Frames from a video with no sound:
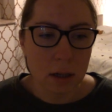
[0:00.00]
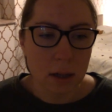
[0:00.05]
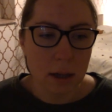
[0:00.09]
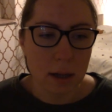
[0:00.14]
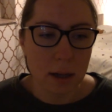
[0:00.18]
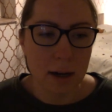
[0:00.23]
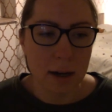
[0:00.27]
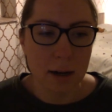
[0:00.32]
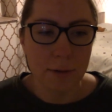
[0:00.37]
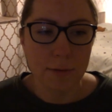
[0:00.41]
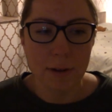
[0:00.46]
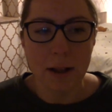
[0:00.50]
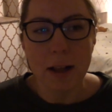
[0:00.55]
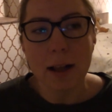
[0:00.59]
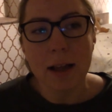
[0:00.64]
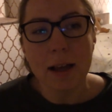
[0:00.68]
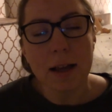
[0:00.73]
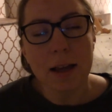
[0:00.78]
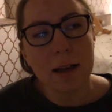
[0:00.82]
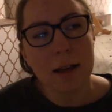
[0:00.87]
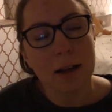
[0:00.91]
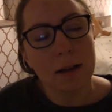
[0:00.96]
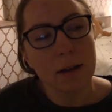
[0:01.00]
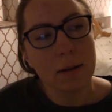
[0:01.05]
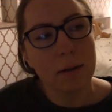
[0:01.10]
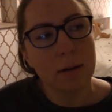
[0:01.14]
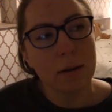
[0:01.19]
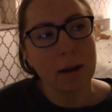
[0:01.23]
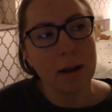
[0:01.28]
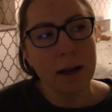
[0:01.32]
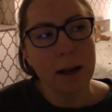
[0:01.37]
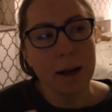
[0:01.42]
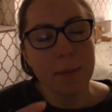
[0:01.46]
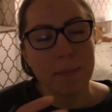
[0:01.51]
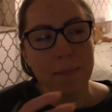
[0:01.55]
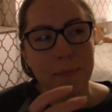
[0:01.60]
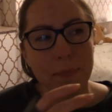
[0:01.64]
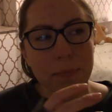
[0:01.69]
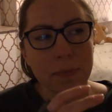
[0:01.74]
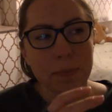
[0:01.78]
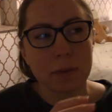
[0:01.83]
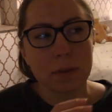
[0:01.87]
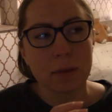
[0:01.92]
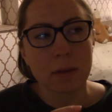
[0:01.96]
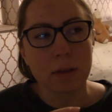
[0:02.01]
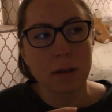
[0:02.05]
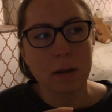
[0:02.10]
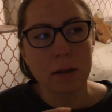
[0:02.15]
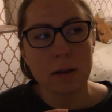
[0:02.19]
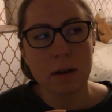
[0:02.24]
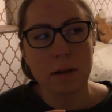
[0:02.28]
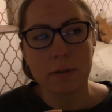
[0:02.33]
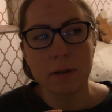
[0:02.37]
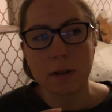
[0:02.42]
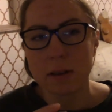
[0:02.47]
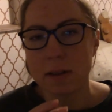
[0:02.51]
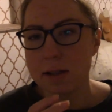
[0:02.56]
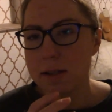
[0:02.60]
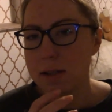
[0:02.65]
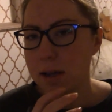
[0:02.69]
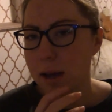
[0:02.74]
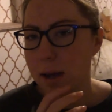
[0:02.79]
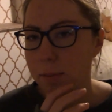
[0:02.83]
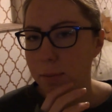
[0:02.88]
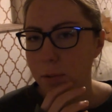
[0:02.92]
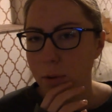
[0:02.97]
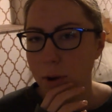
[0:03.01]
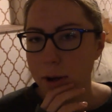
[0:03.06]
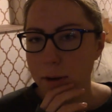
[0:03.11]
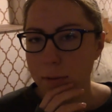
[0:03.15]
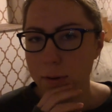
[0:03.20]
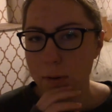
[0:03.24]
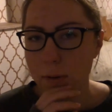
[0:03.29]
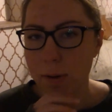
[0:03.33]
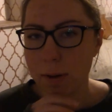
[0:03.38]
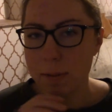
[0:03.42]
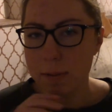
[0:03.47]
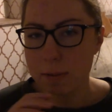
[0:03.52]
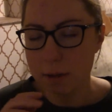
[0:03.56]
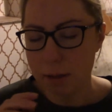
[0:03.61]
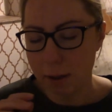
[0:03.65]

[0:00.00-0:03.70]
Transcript: and I felt like this has happened quite a few times.